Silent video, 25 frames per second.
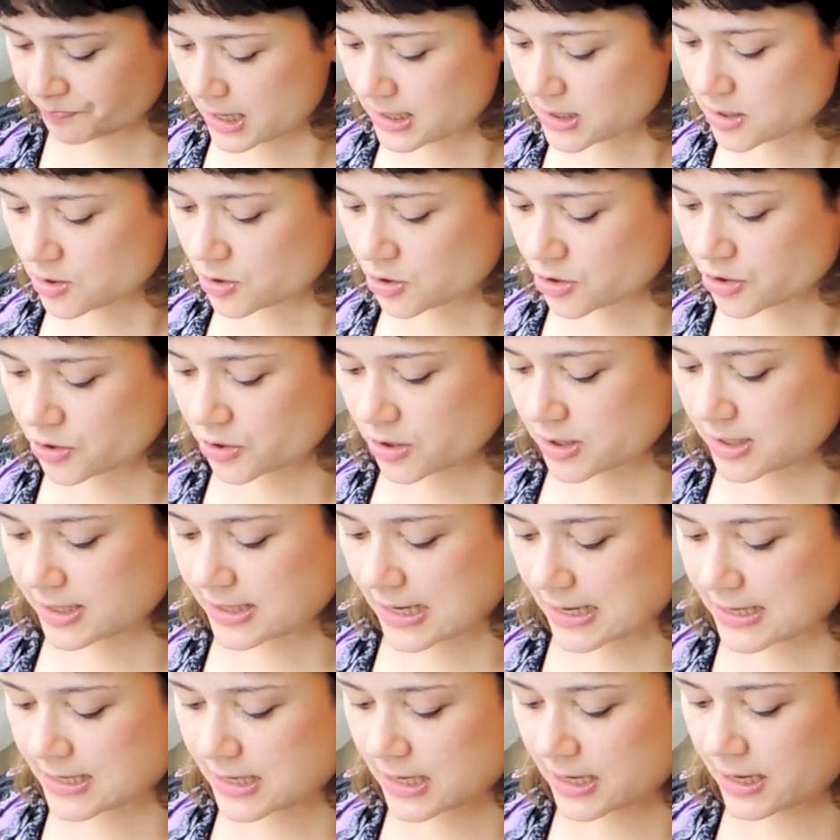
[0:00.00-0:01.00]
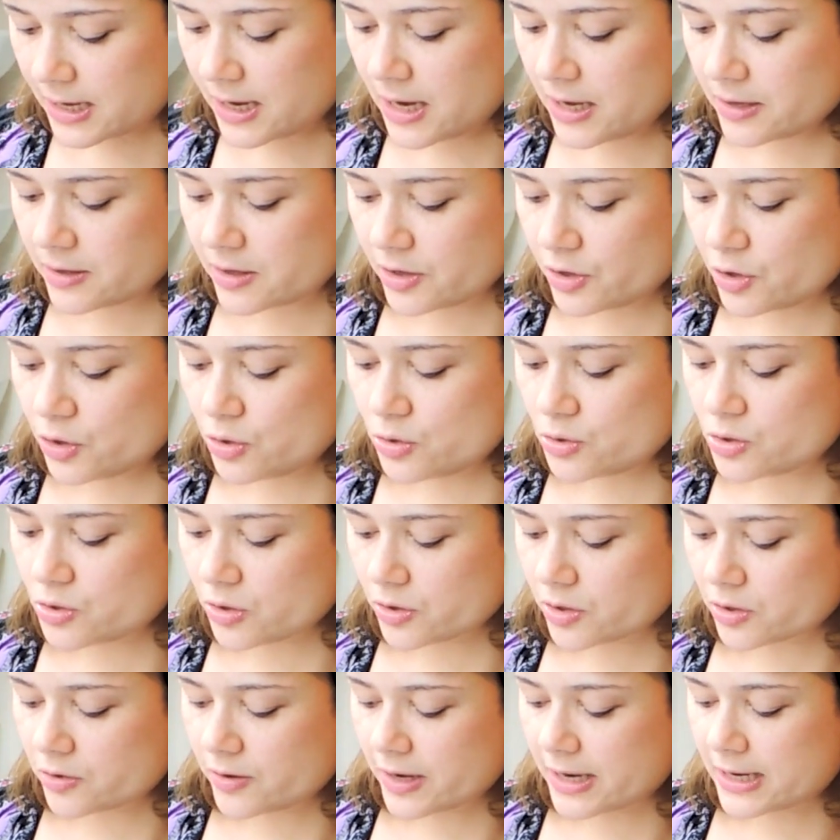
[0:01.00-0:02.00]
Is there a certain setting that you
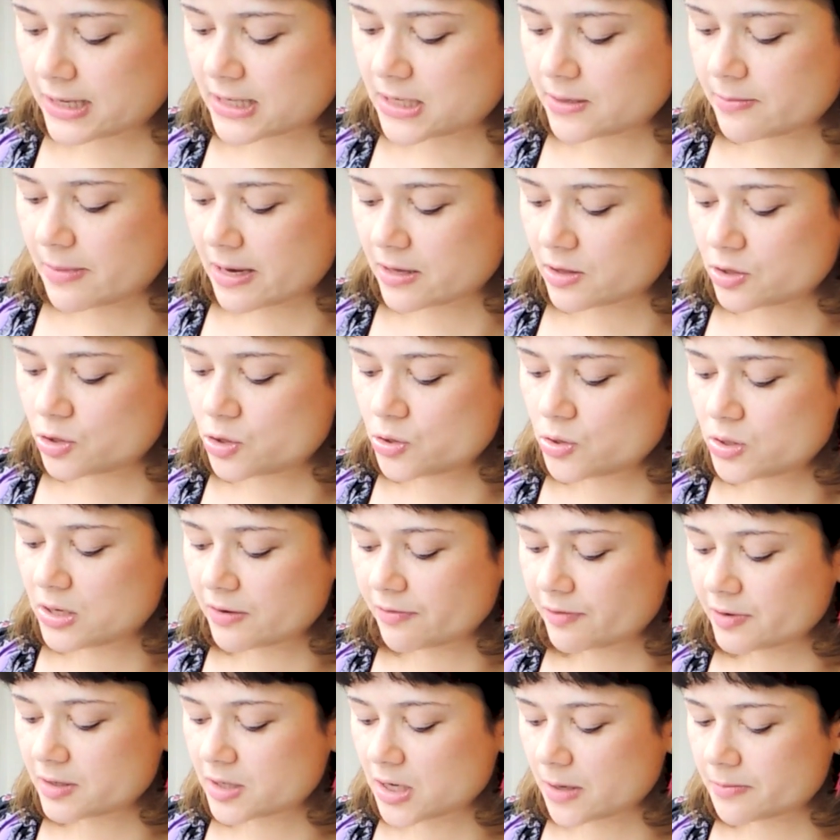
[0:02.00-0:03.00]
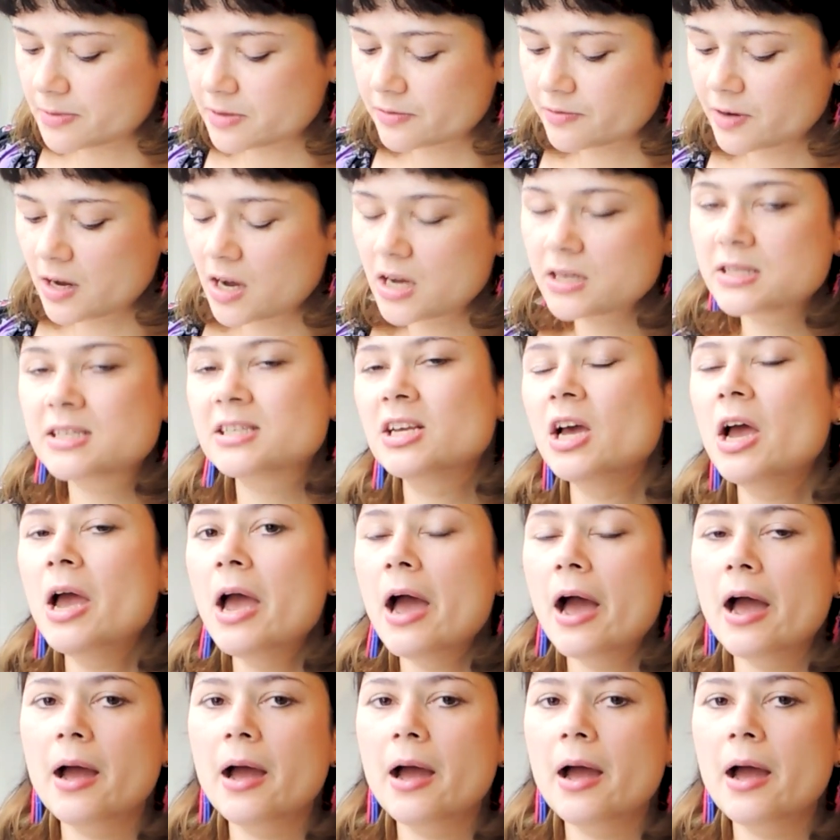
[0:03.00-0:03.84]
used on the Cricut to make the two different types of cuts?